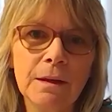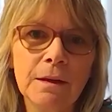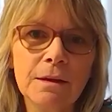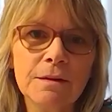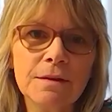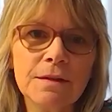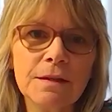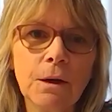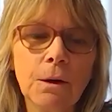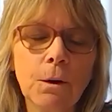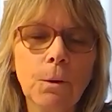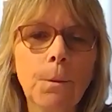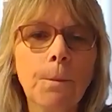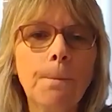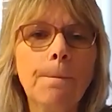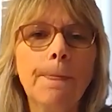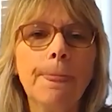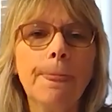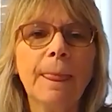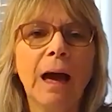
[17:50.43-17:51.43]
So
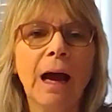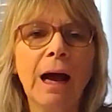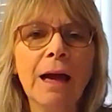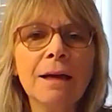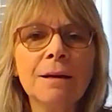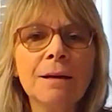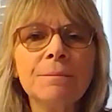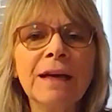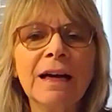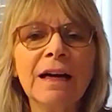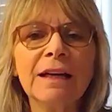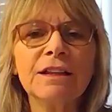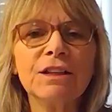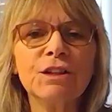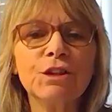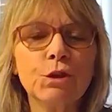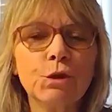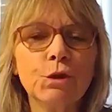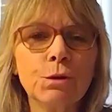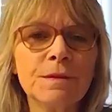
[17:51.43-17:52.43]
I am not a
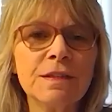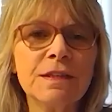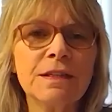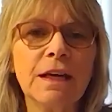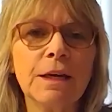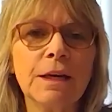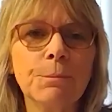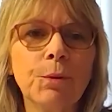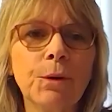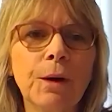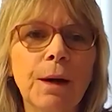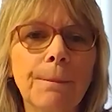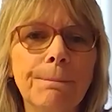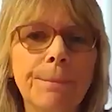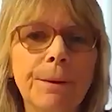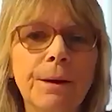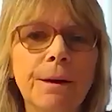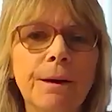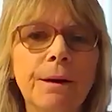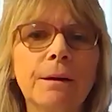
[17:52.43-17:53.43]
doomsday
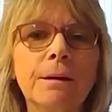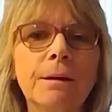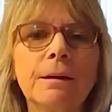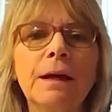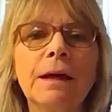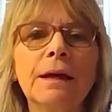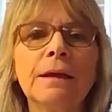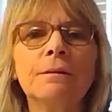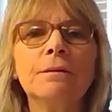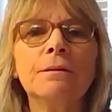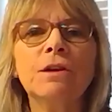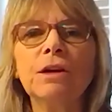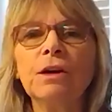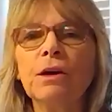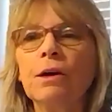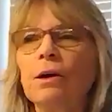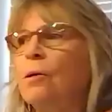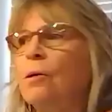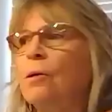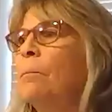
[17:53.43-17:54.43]
prepper, and
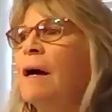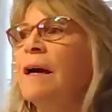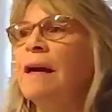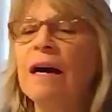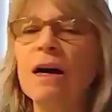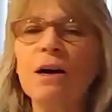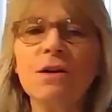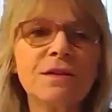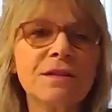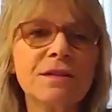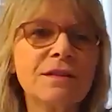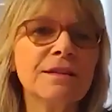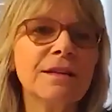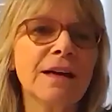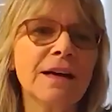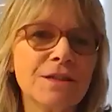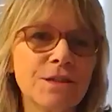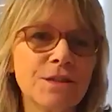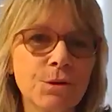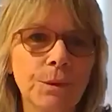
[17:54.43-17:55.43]
my house is
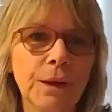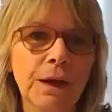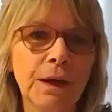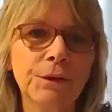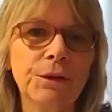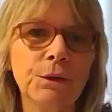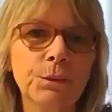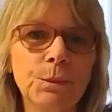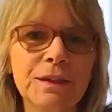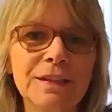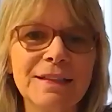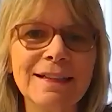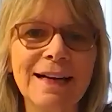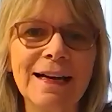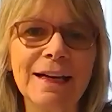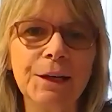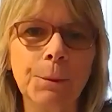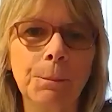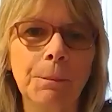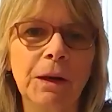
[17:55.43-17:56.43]
not surrounded with
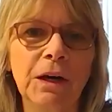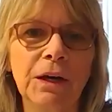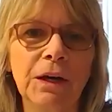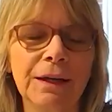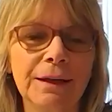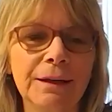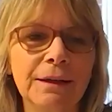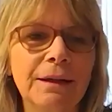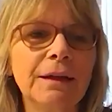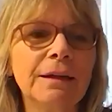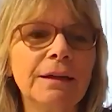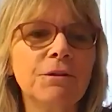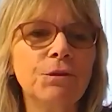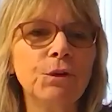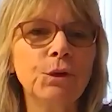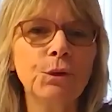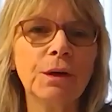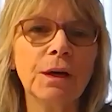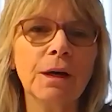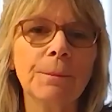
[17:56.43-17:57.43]
dynamite, and if
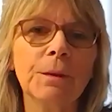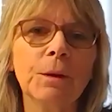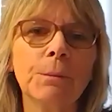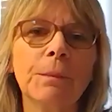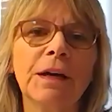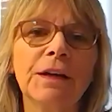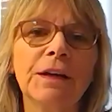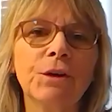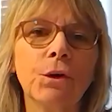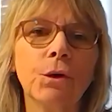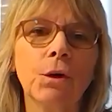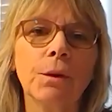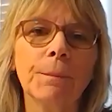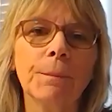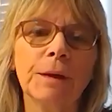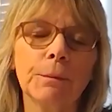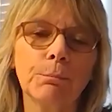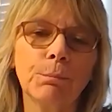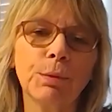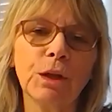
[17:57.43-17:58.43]
you come to my door, I'm
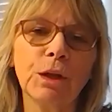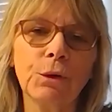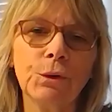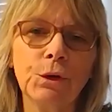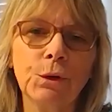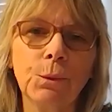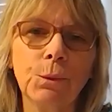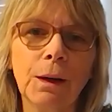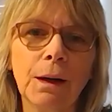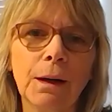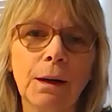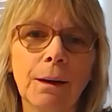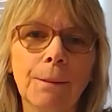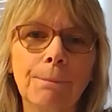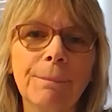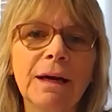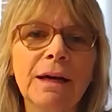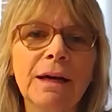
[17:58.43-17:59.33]
going to blow you up.